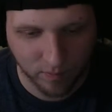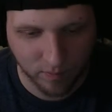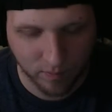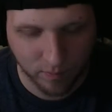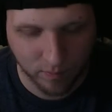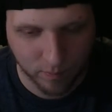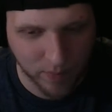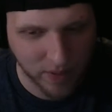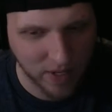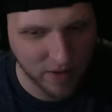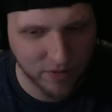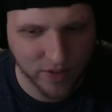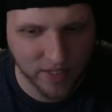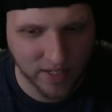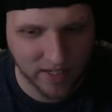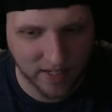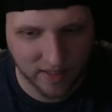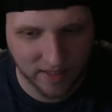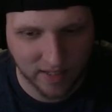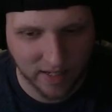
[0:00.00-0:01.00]
But
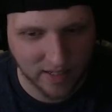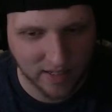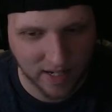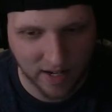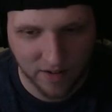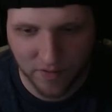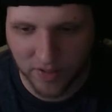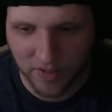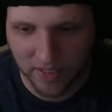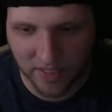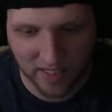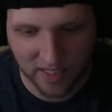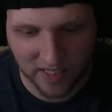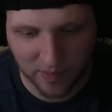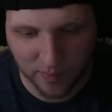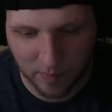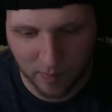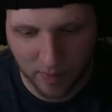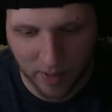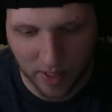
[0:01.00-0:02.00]
they said everything needs to be in
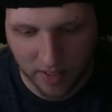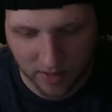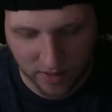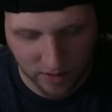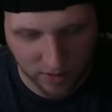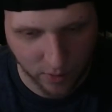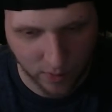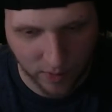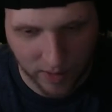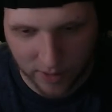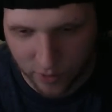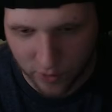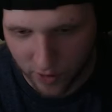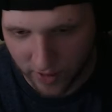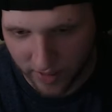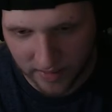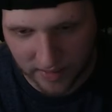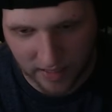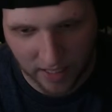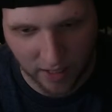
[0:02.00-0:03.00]
boxes. No
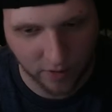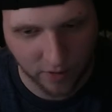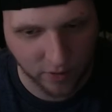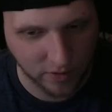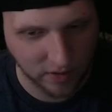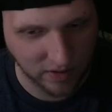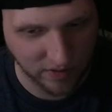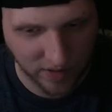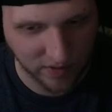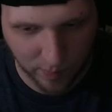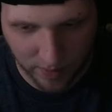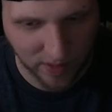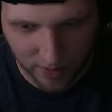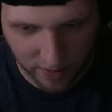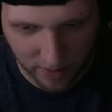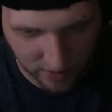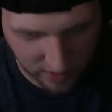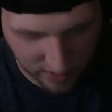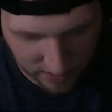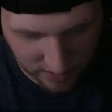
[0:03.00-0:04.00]
electronics out, no DVD players
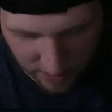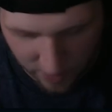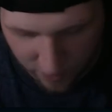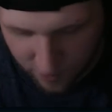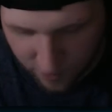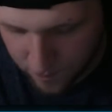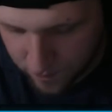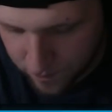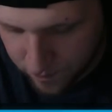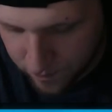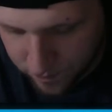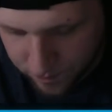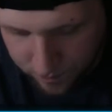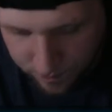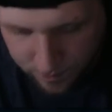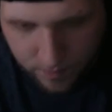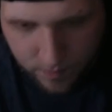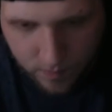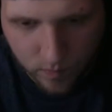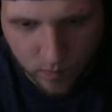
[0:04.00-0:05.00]
and stuff.
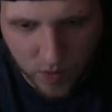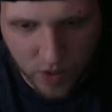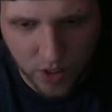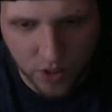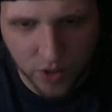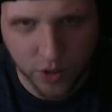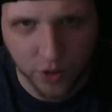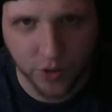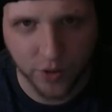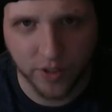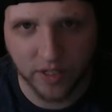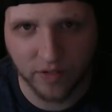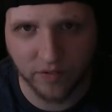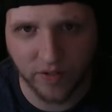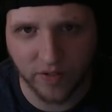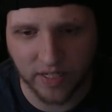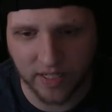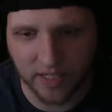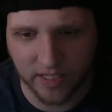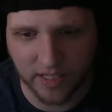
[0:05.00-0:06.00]
So your TV
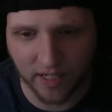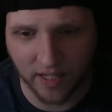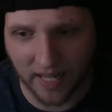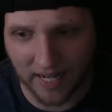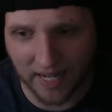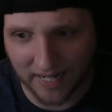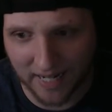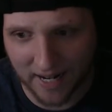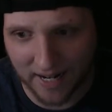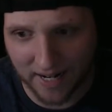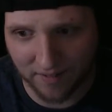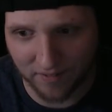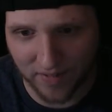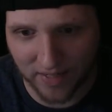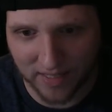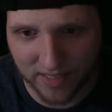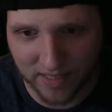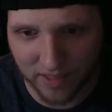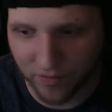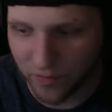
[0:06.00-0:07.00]
needs to, like, not have that
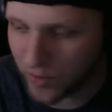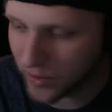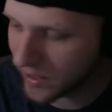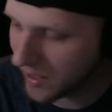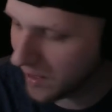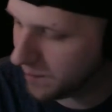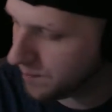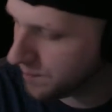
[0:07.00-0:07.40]
stuff hooked up.